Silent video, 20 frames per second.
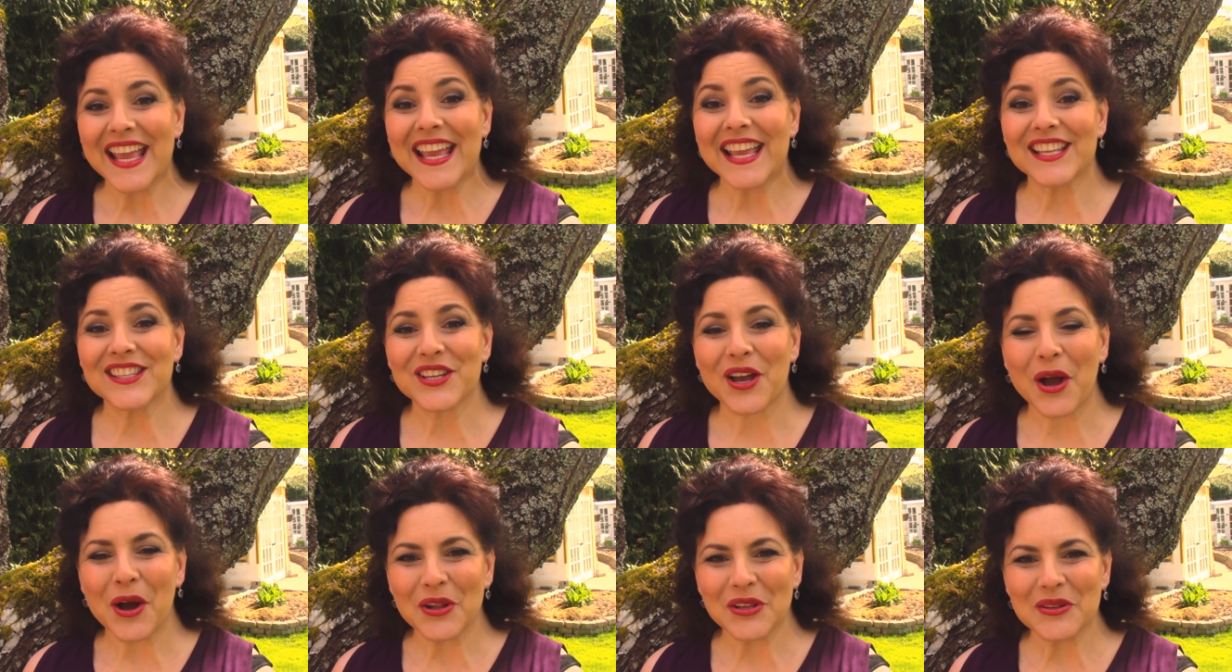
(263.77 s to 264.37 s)

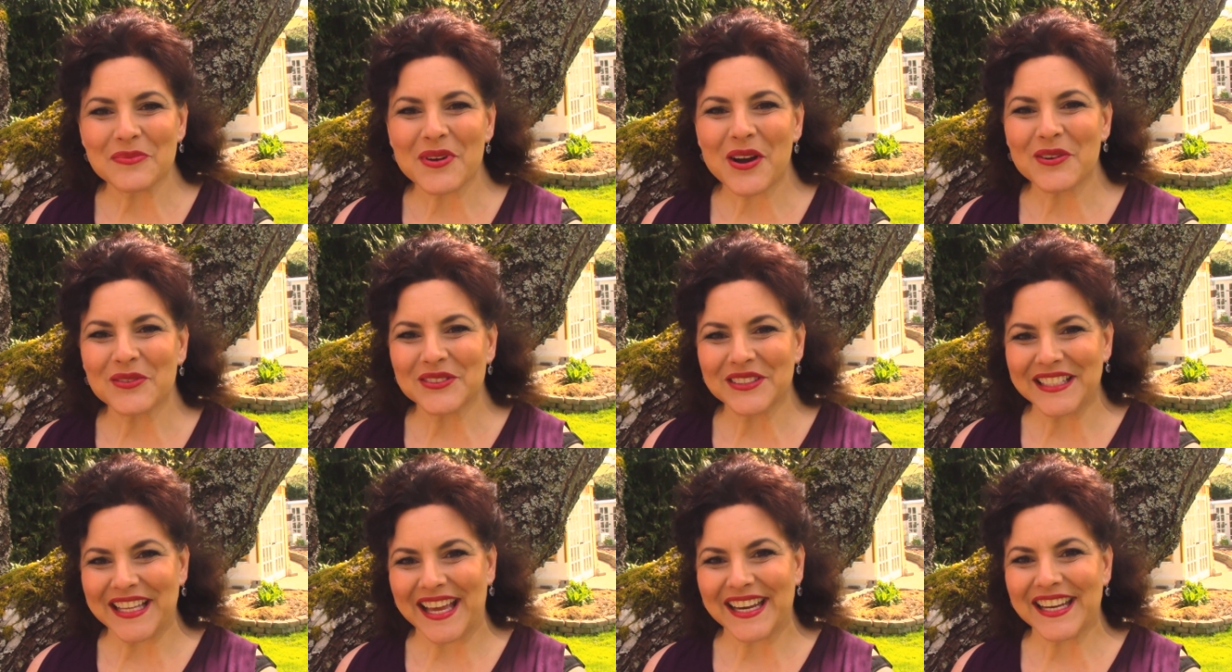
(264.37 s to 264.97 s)
It's all
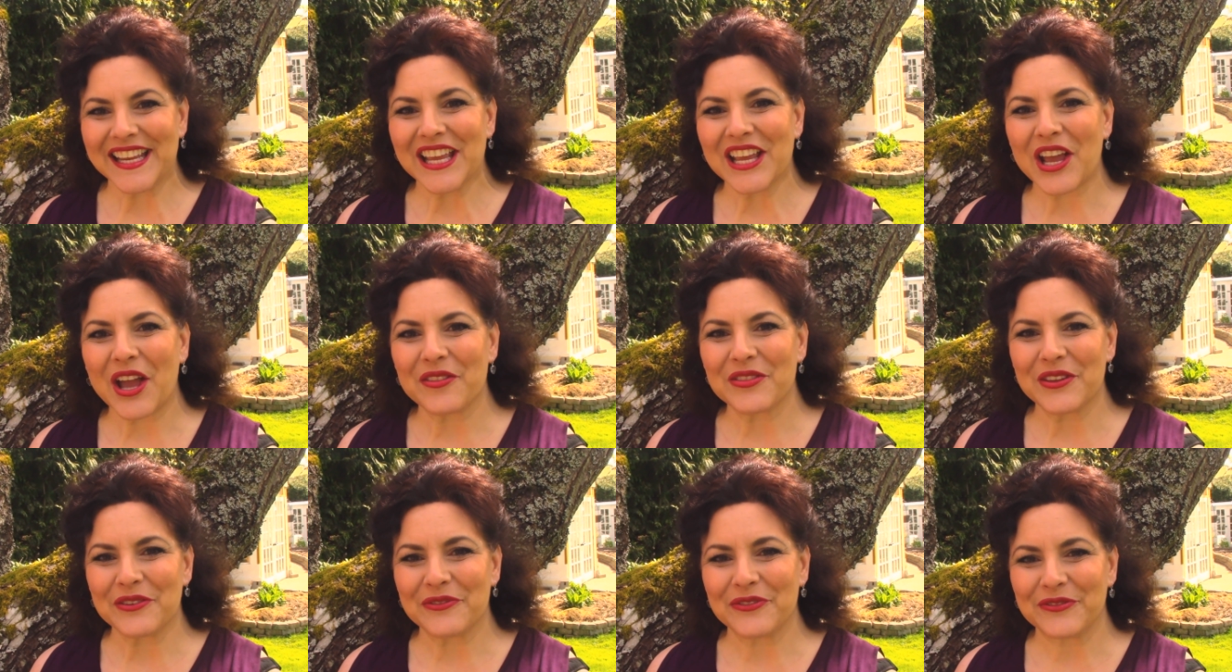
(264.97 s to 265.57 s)
about letting
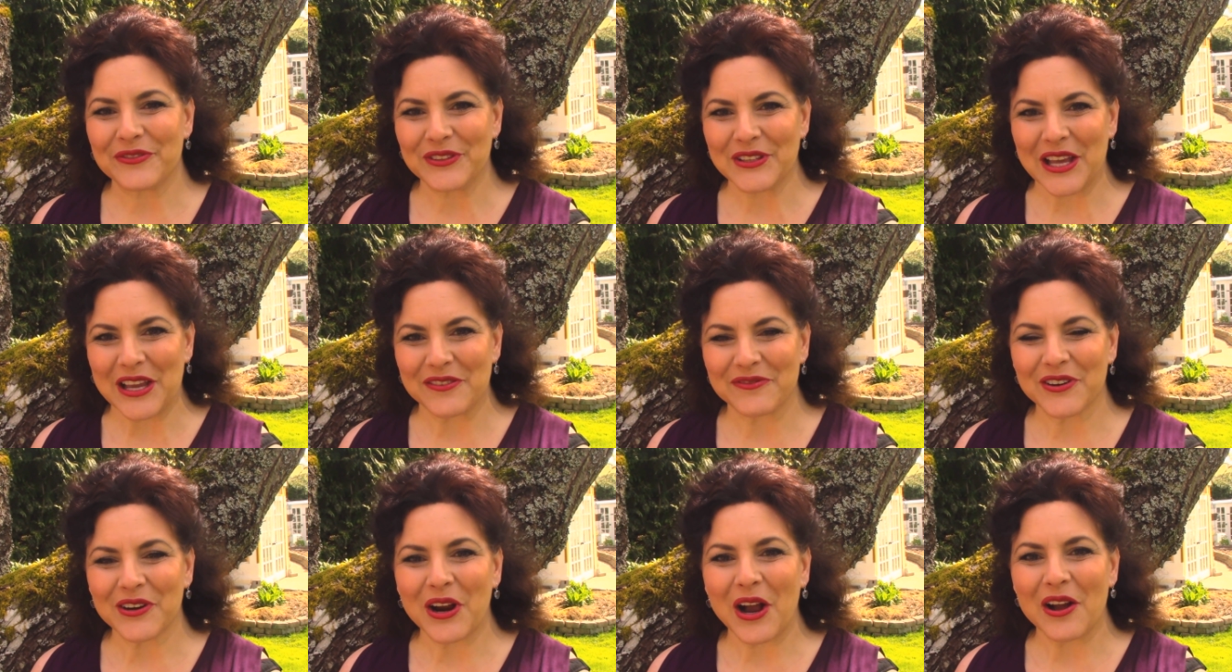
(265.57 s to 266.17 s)
the
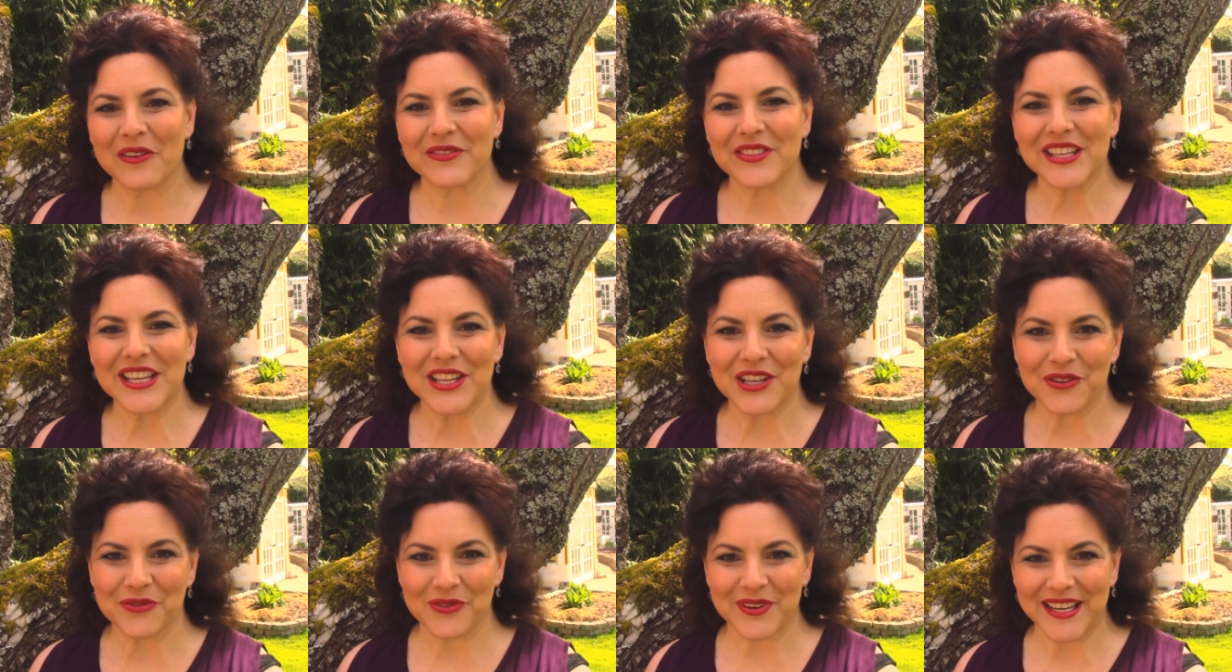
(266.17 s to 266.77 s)
flavor of the
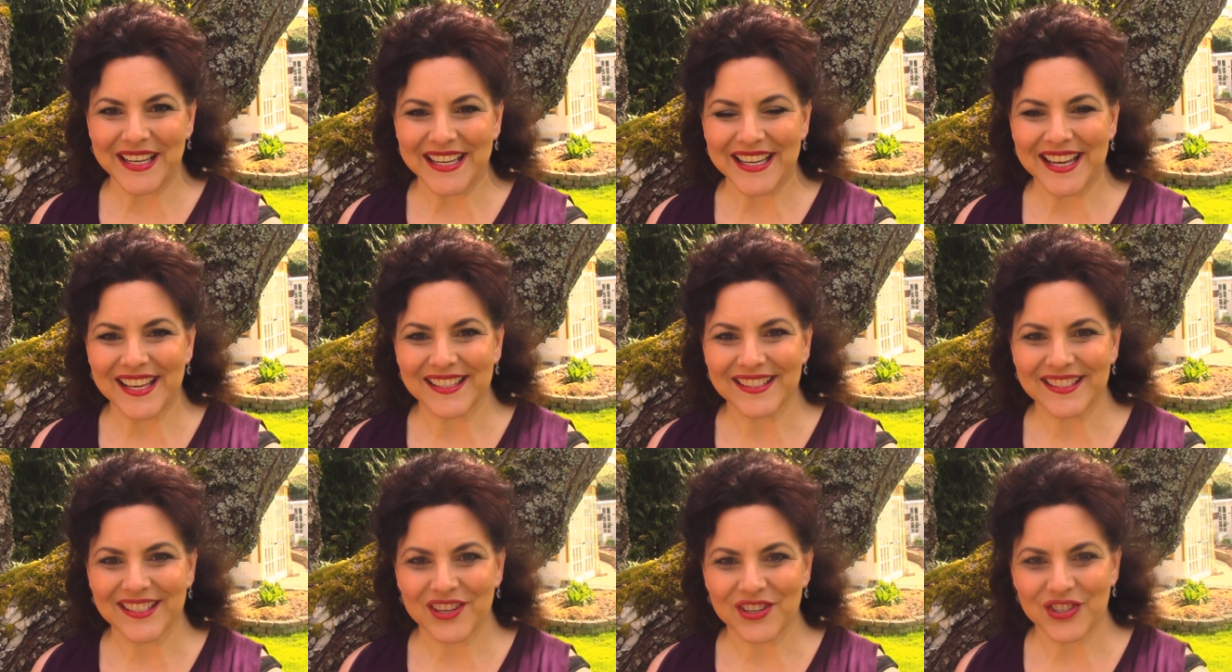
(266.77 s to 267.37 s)

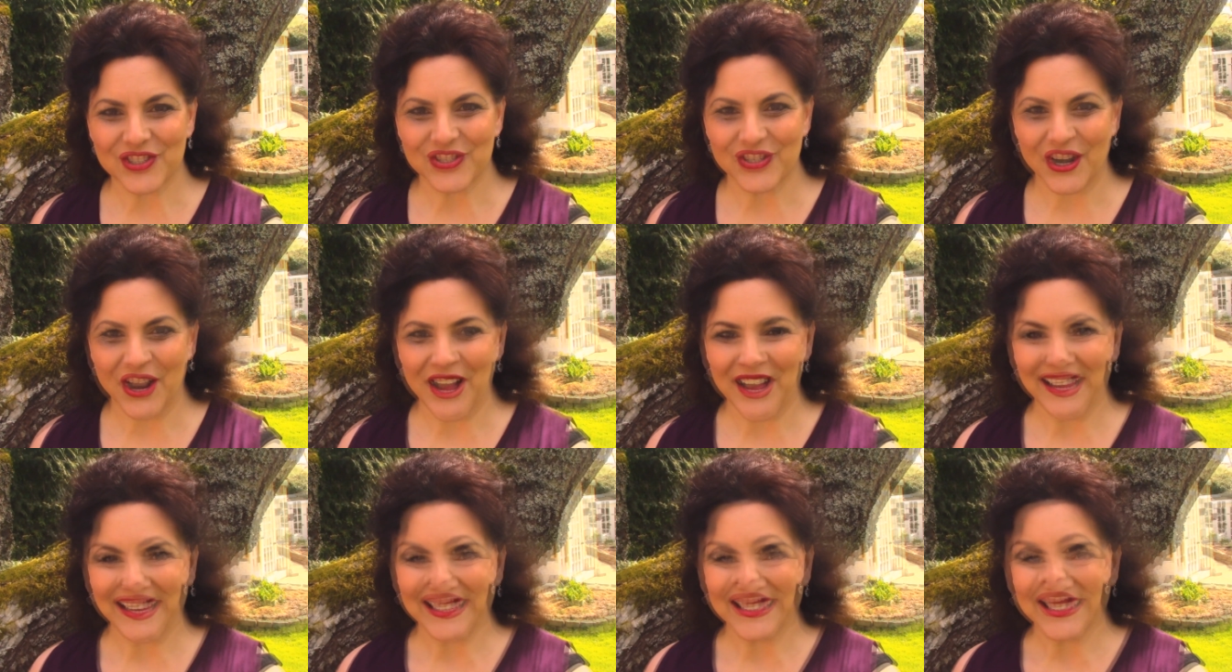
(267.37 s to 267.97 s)
ingredients
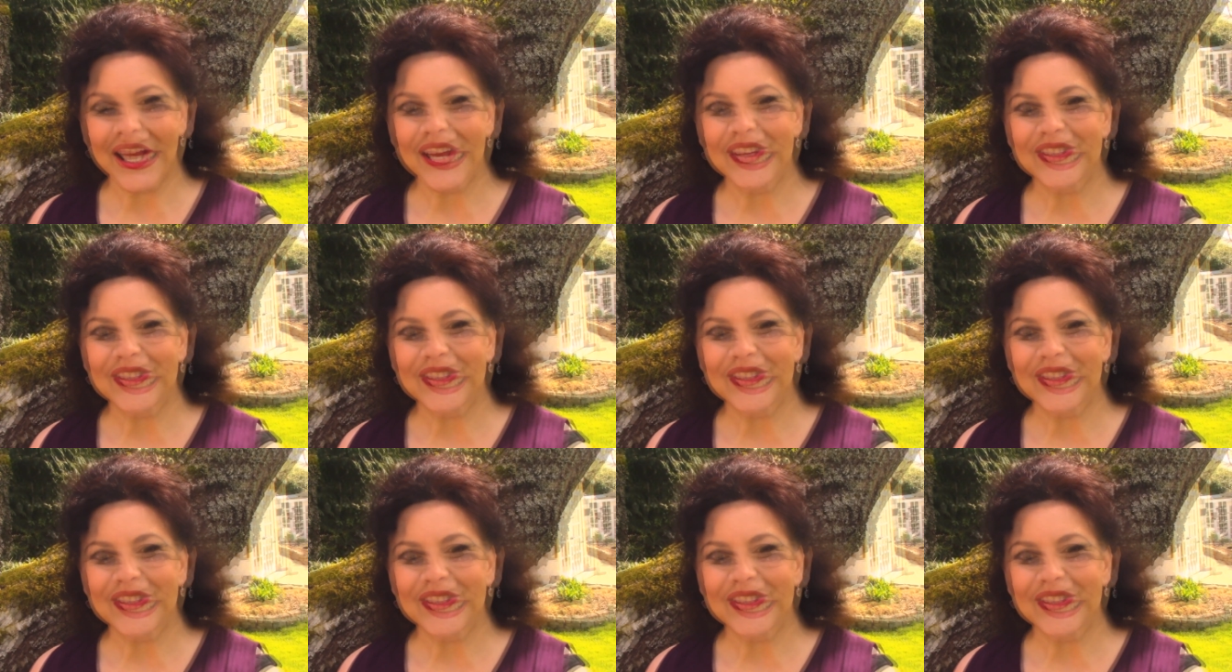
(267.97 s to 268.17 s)
shine.